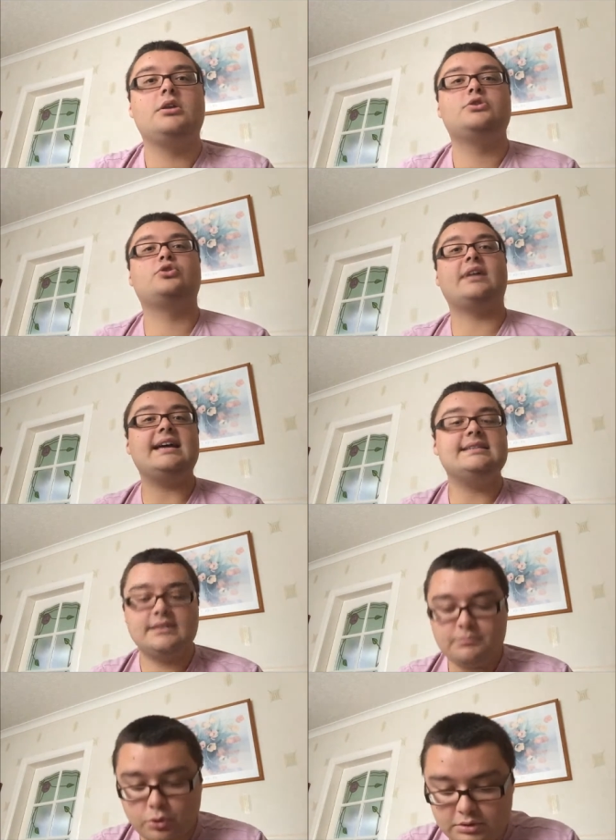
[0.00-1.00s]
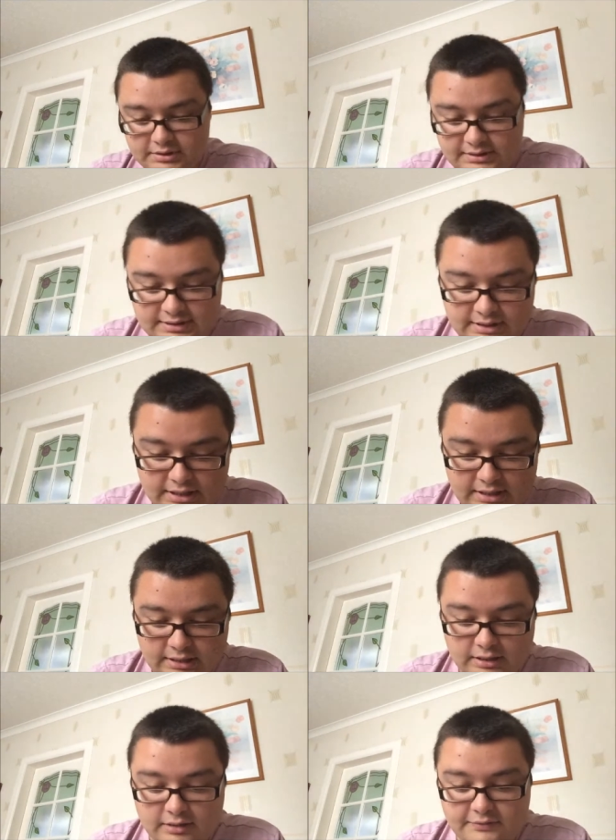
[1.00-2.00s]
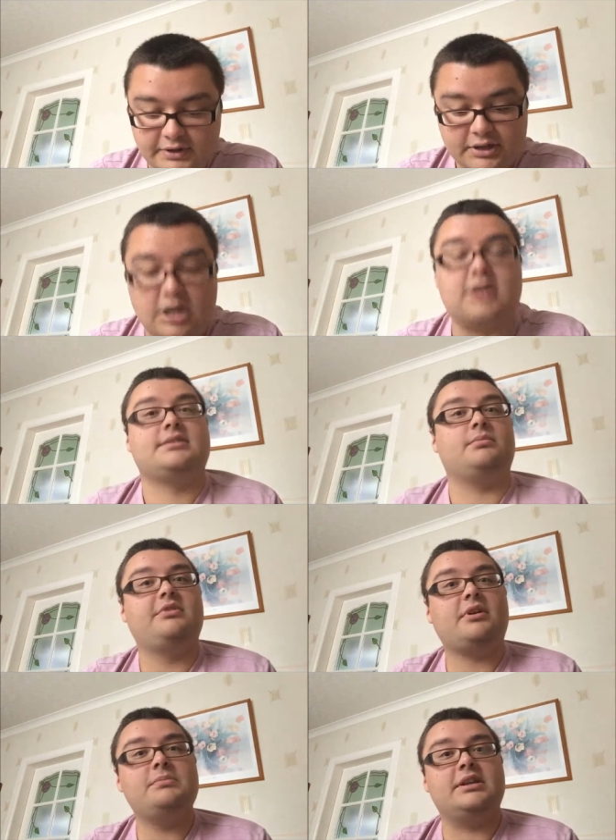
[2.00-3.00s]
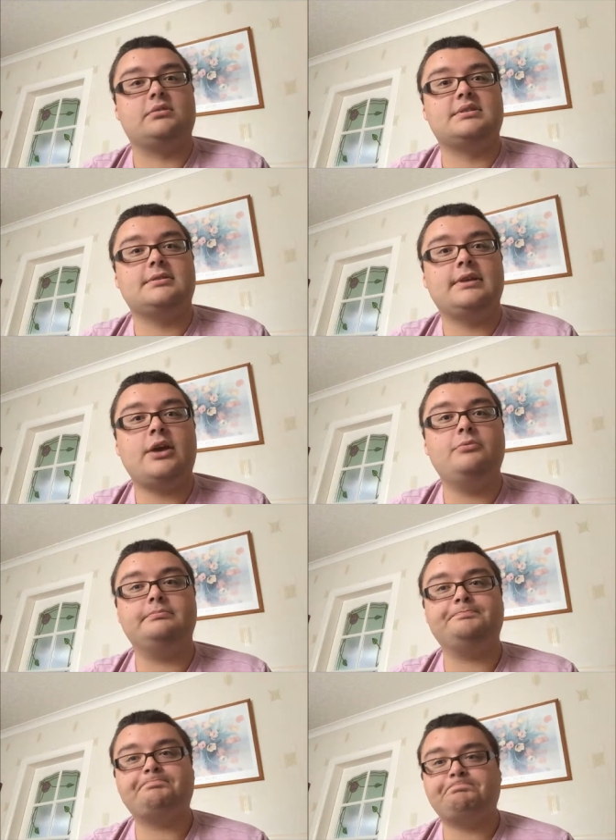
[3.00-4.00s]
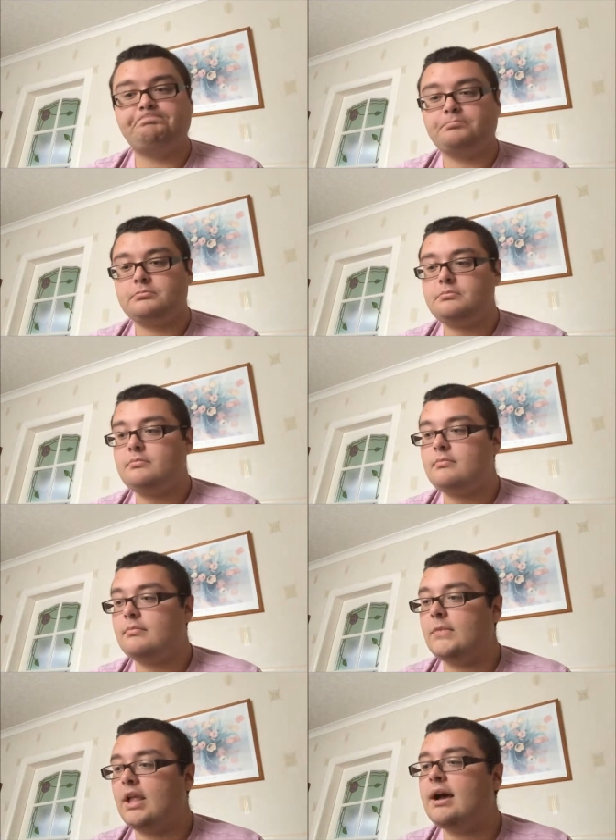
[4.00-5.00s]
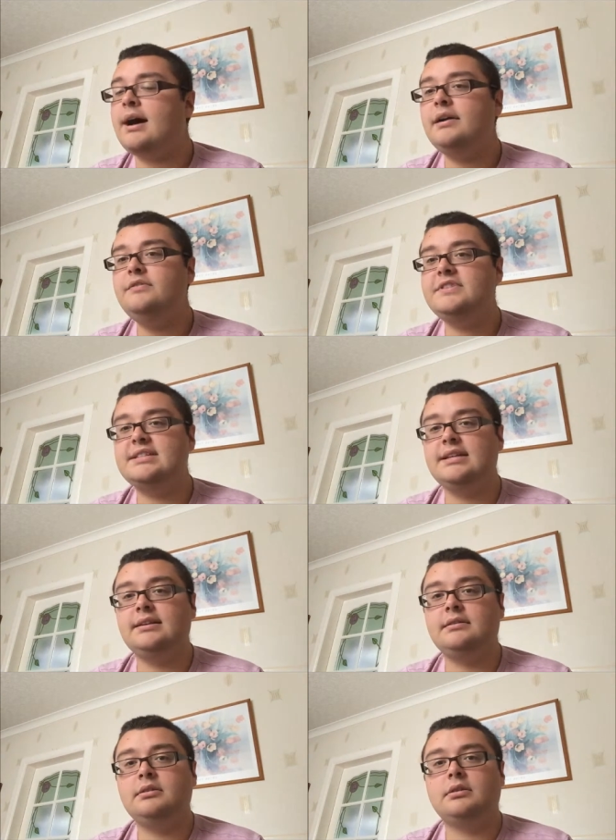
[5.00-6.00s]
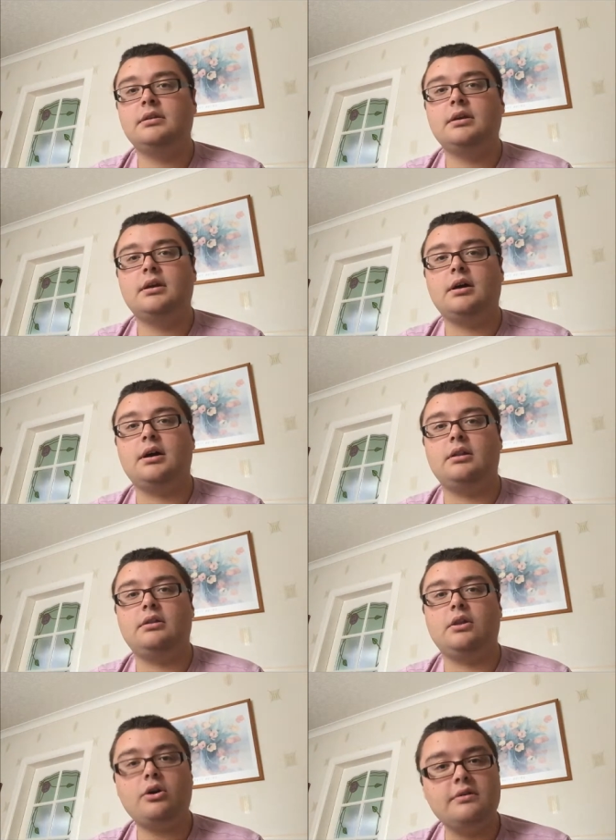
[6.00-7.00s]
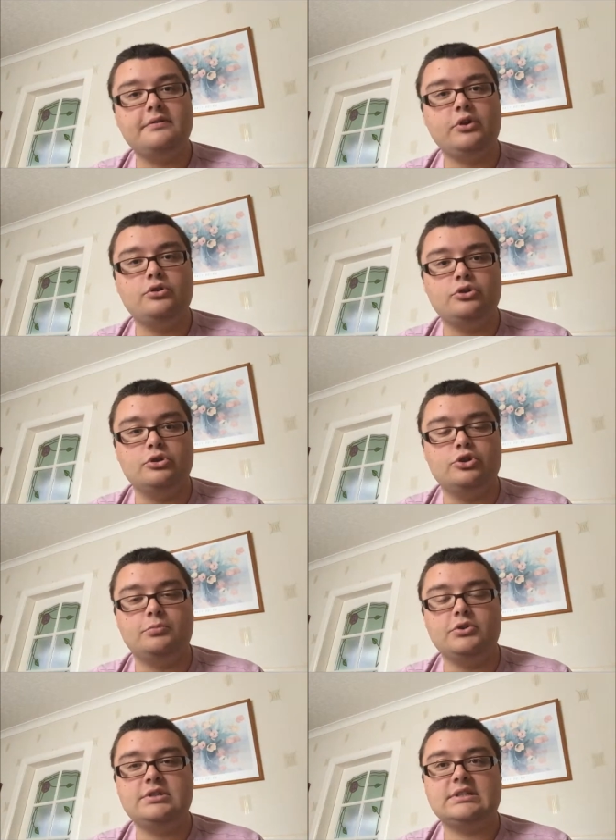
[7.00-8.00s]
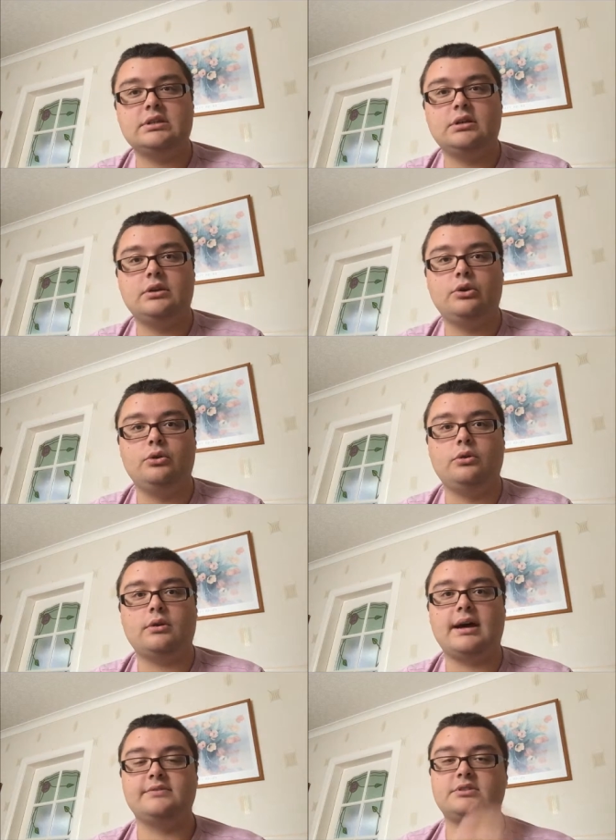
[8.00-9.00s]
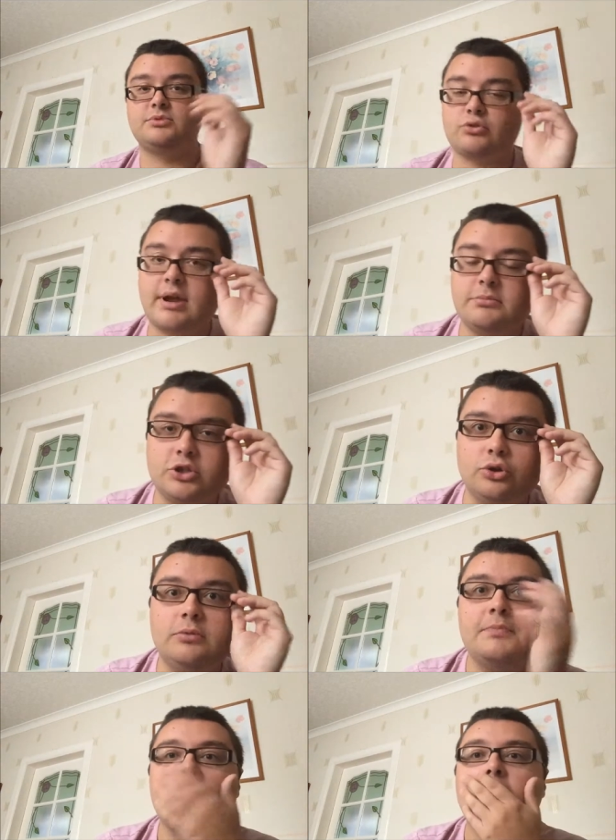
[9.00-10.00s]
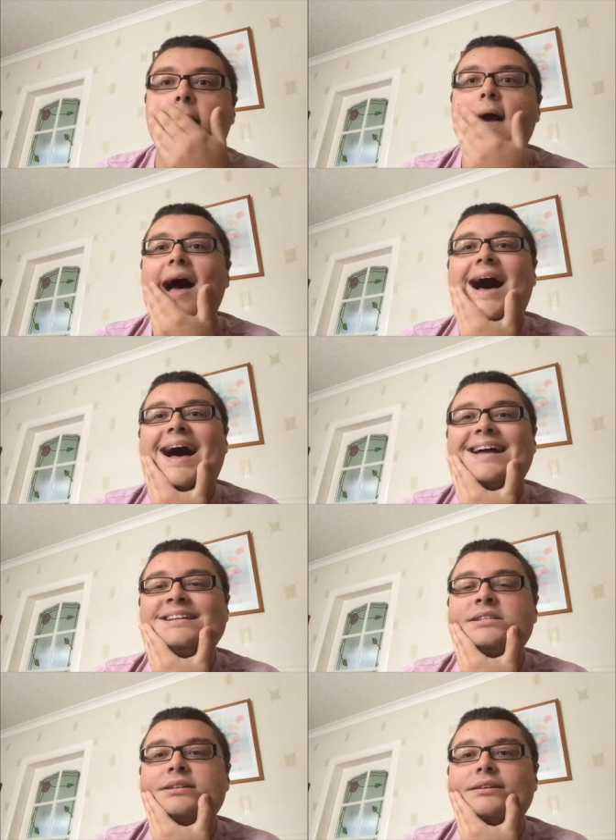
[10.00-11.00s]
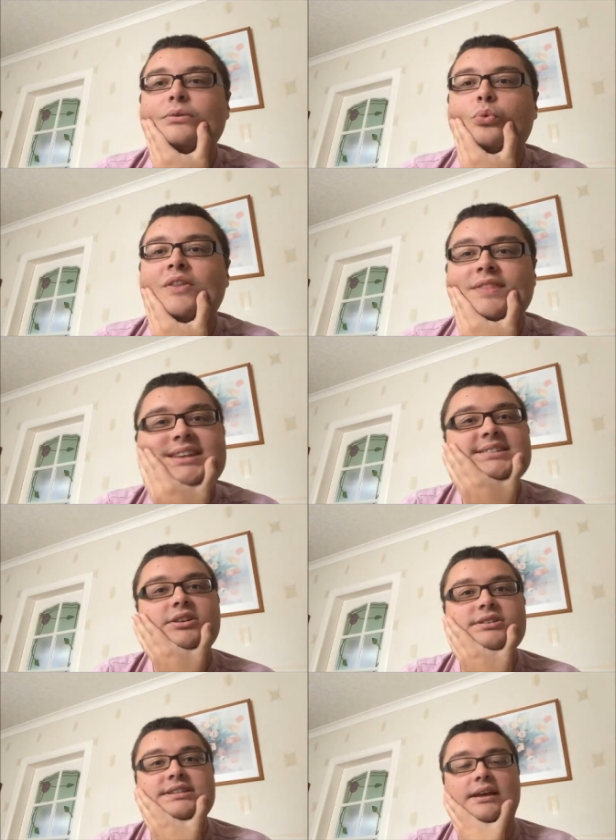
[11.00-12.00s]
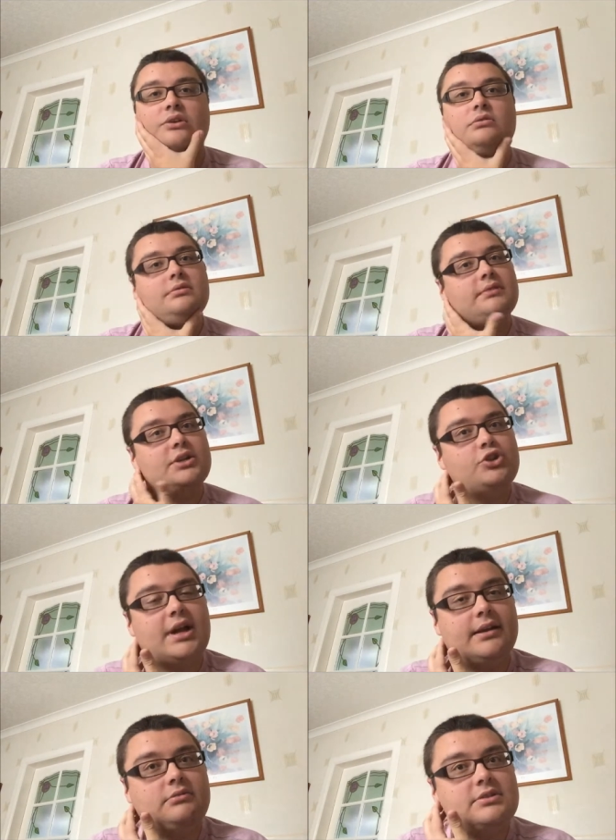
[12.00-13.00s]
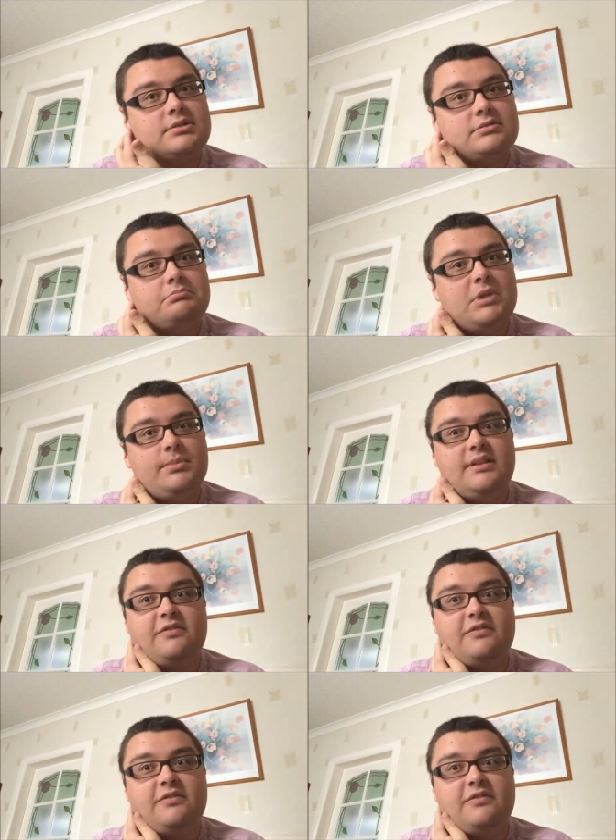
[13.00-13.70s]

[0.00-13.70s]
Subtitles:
So that is the importance of custom thumbnails. Now, I've seen a lot of good YouTubers who I've subscribed to, and when they started out their channels maybe